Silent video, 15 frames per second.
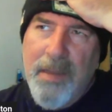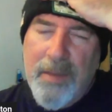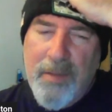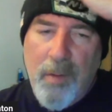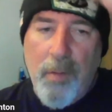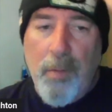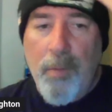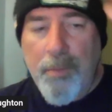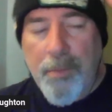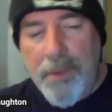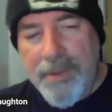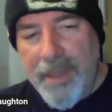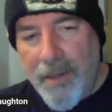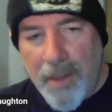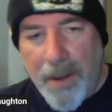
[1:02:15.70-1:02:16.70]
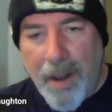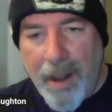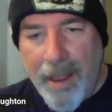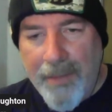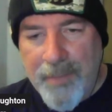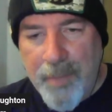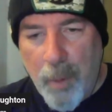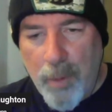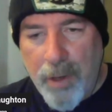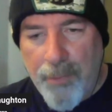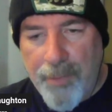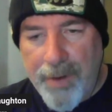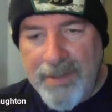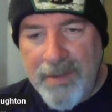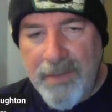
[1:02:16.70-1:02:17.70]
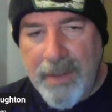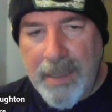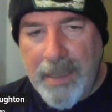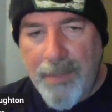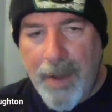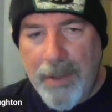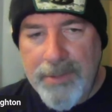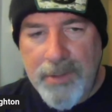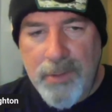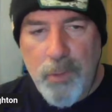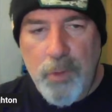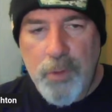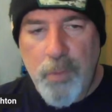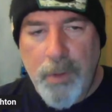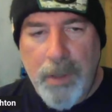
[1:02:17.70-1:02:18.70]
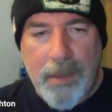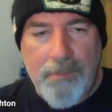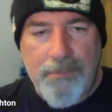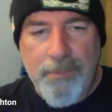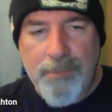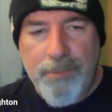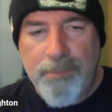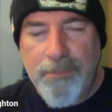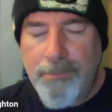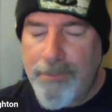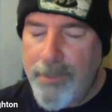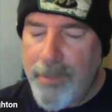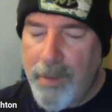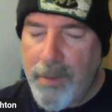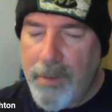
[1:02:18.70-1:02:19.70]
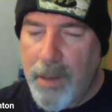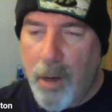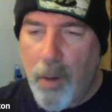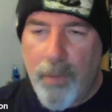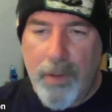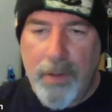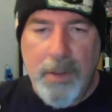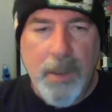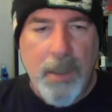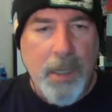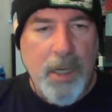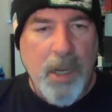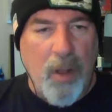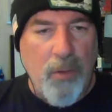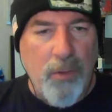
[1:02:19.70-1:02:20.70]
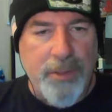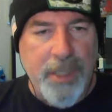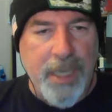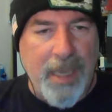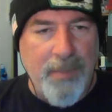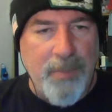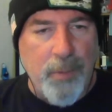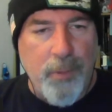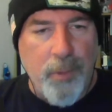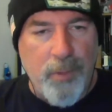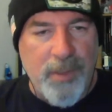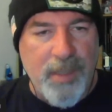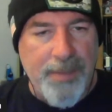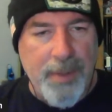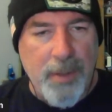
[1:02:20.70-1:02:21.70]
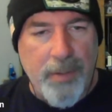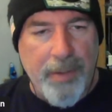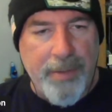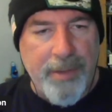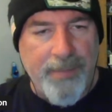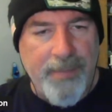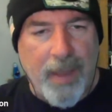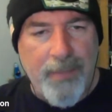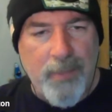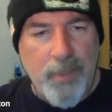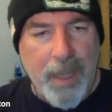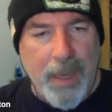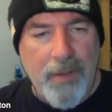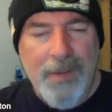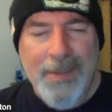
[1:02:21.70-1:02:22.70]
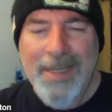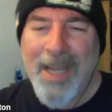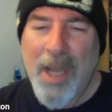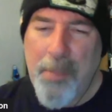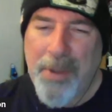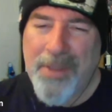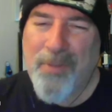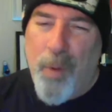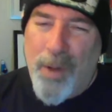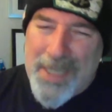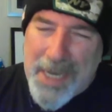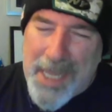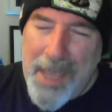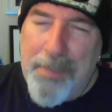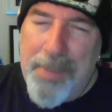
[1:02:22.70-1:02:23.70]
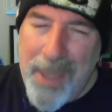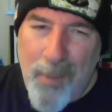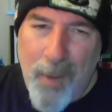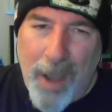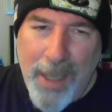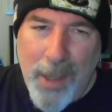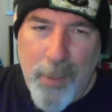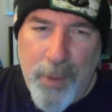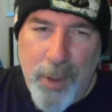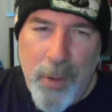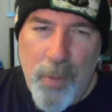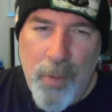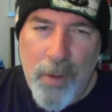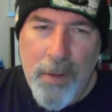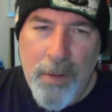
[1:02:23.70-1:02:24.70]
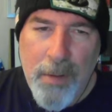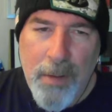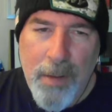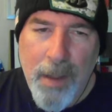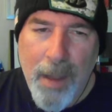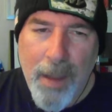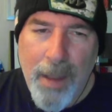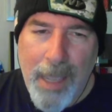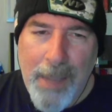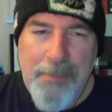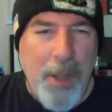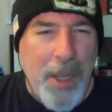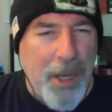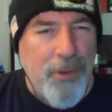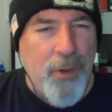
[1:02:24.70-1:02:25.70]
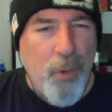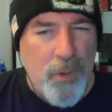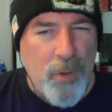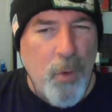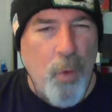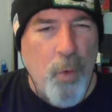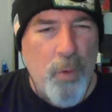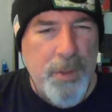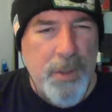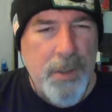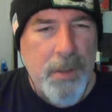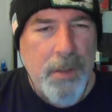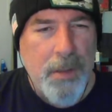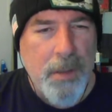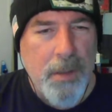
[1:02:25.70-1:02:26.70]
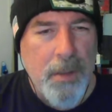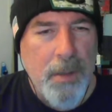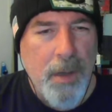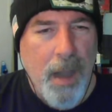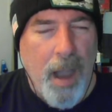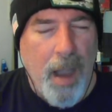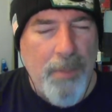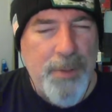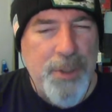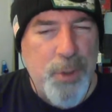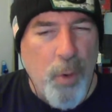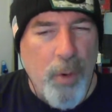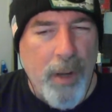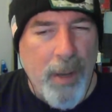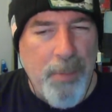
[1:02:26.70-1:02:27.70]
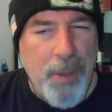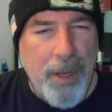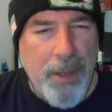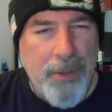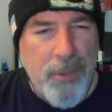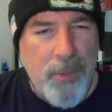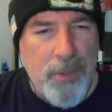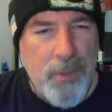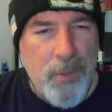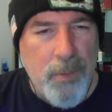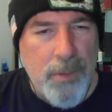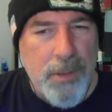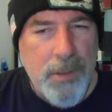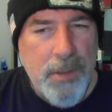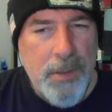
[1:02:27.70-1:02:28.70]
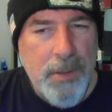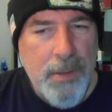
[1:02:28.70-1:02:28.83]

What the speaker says: because Dylan and I have spoken recently about schools the color schemes are too similar that sometimes we get. But wasn't he at BYU too? He played at two schools. I'm sure he played at two schools.